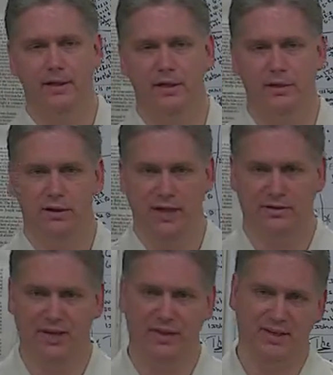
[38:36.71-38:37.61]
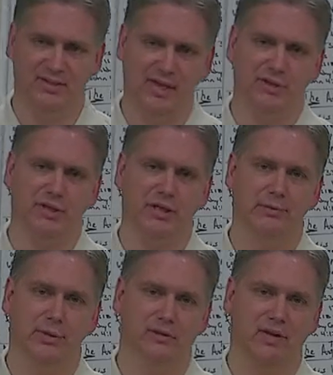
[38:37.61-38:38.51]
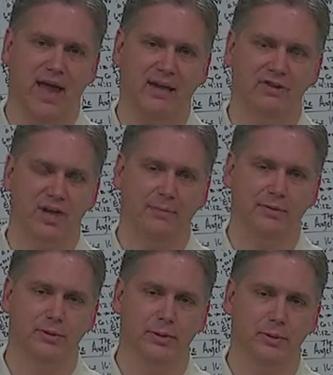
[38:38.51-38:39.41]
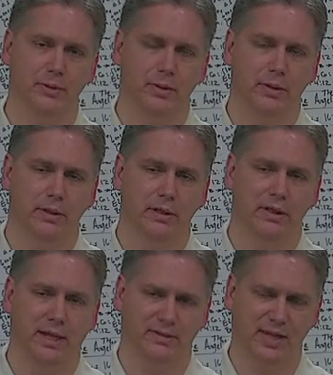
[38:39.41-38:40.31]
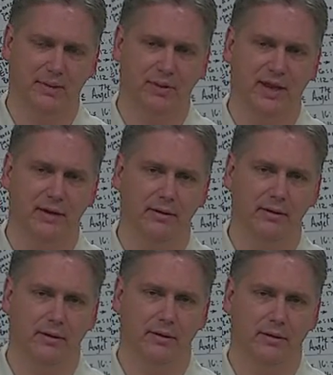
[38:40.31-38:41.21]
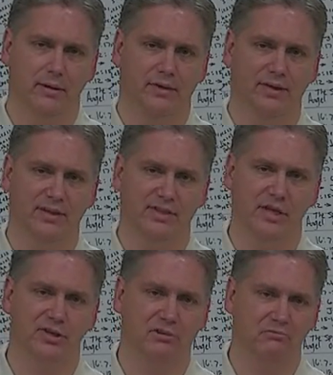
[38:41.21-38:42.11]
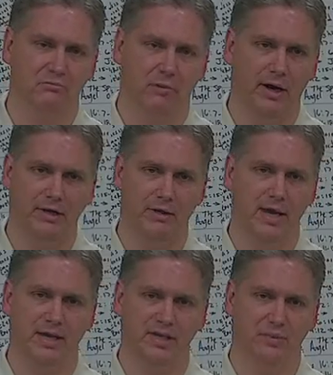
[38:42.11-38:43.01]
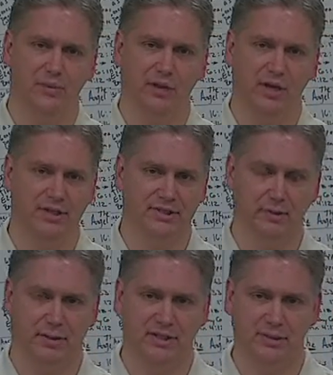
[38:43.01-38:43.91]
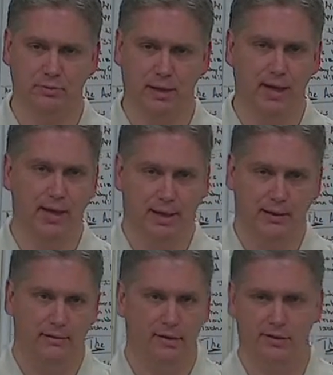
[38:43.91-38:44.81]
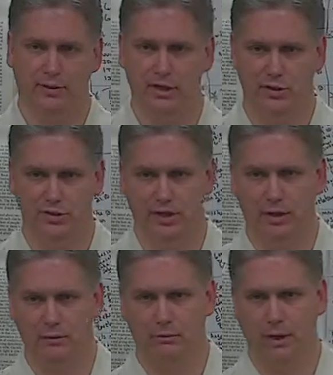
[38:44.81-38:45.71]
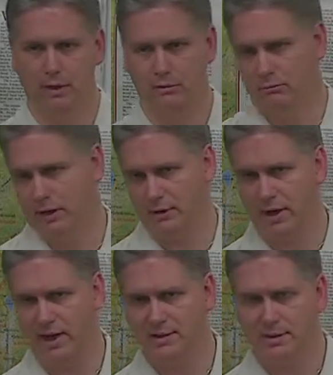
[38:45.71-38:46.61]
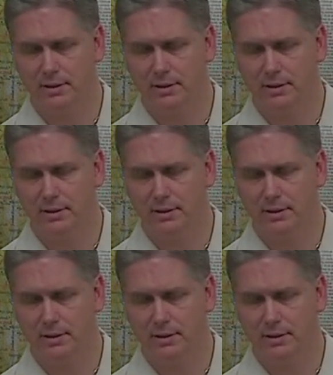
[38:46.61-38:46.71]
The angels at the ascension in the book of Acts, chapter 2. The angels that were there at the ascension. Why do you gaze upwardly? This tomb and they stood by. Those are angels there, regular, regular guys.